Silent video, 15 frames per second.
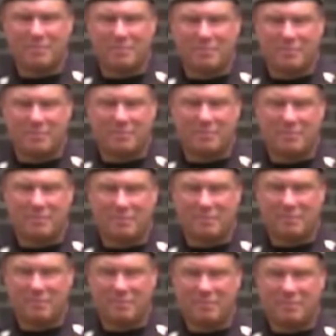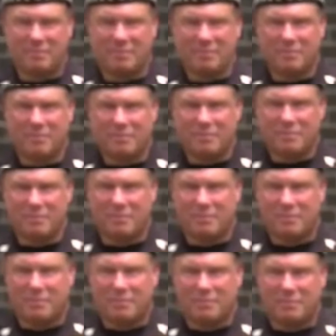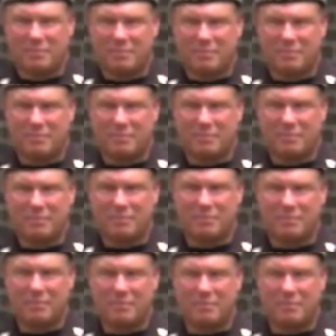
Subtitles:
(not speaking)